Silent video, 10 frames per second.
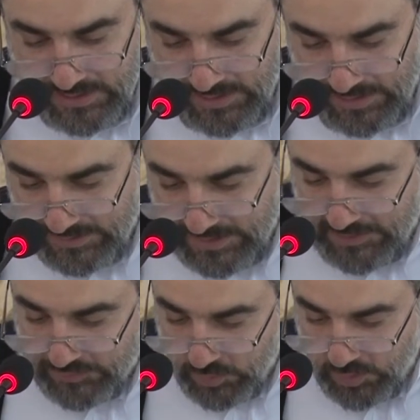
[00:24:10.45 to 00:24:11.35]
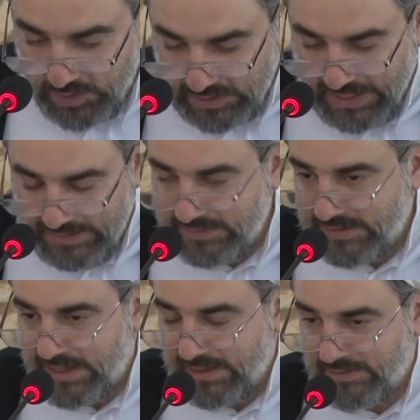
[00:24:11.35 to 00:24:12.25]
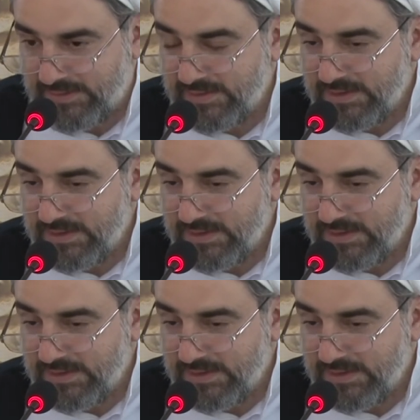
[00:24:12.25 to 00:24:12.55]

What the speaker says: and they have to work hand in hand.